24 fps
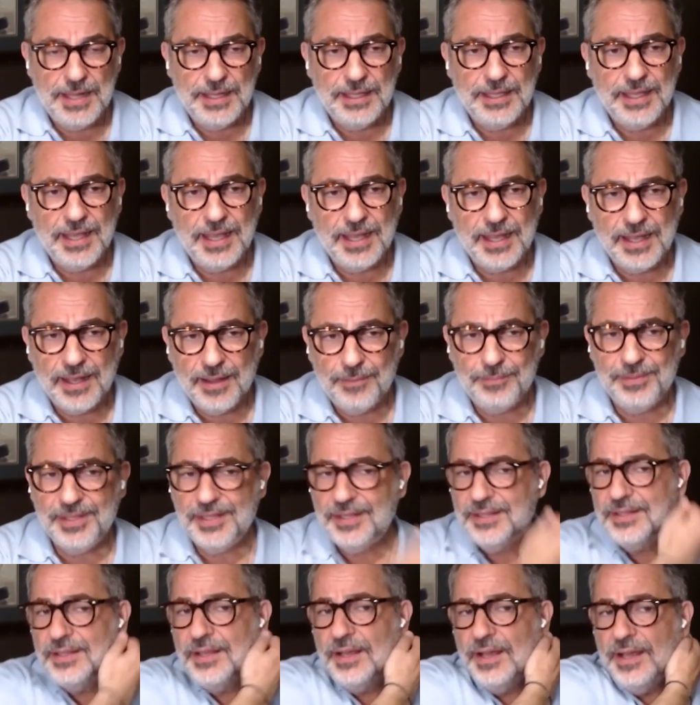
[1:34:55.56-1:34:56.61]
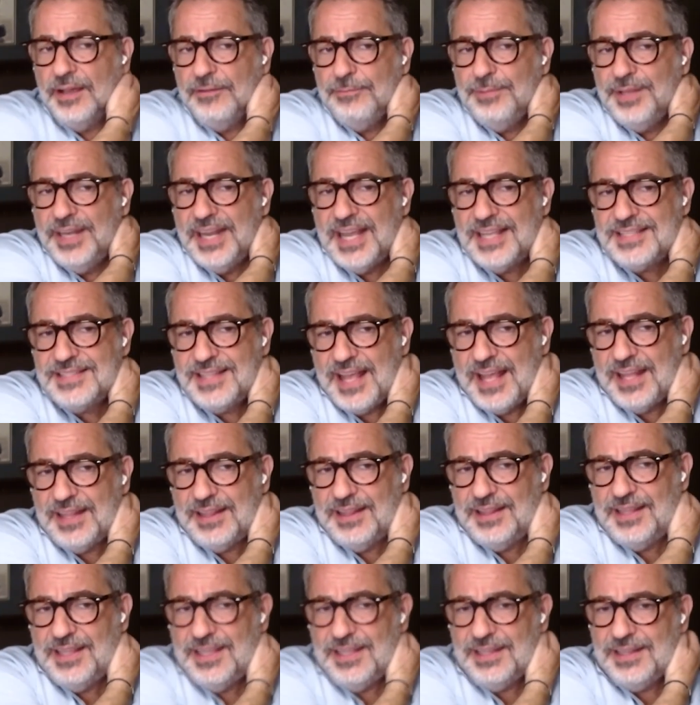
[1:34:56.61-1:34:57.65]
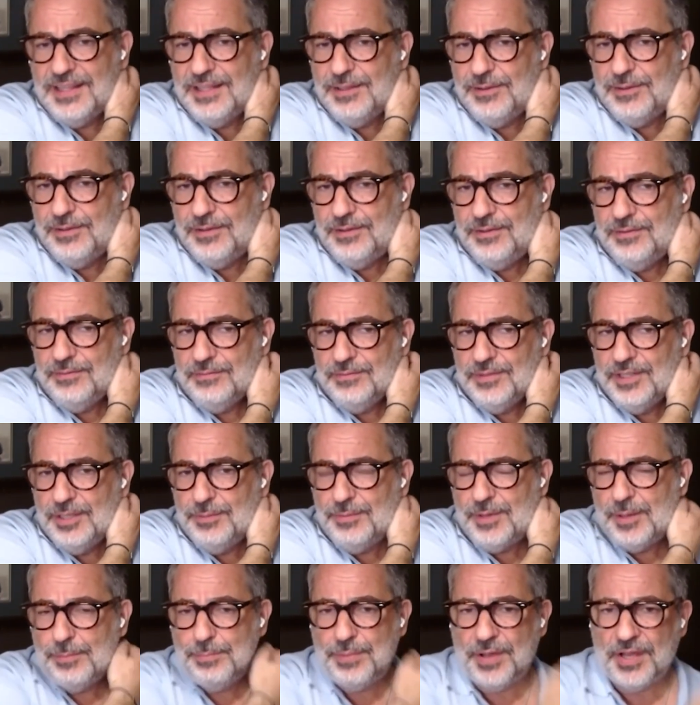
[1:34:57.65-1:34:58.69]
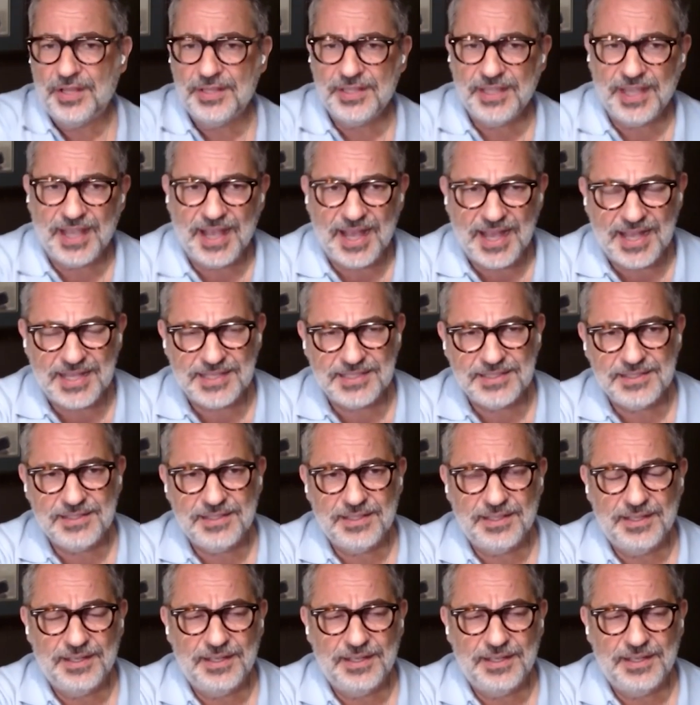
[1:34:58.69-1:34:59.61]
Yeah, I mean, I've been asked that lately in my podcast.